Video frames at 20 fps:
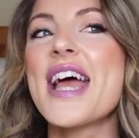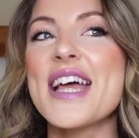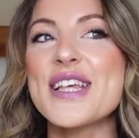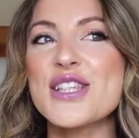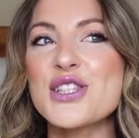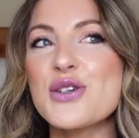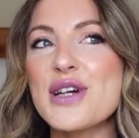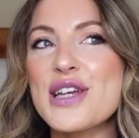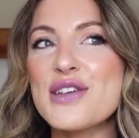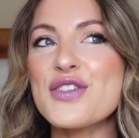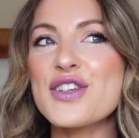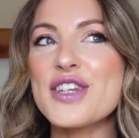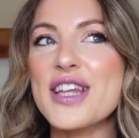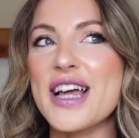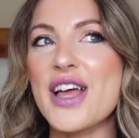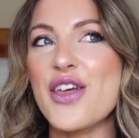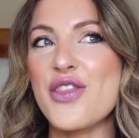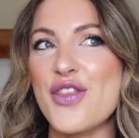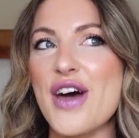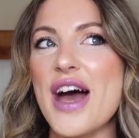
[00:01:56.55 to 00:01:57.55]
It's not even
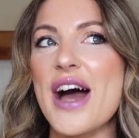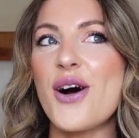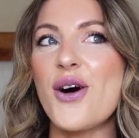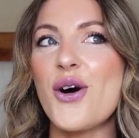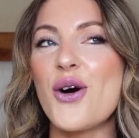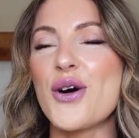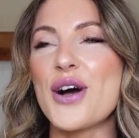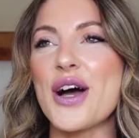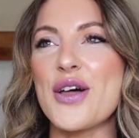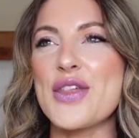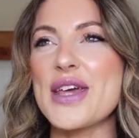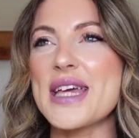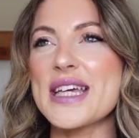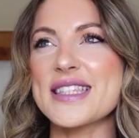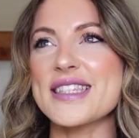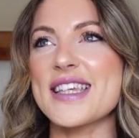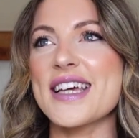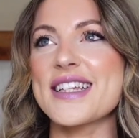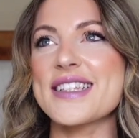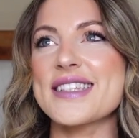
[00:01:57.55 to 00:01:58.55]
like that hot. I think
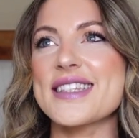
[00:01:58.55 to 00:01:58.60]
it's like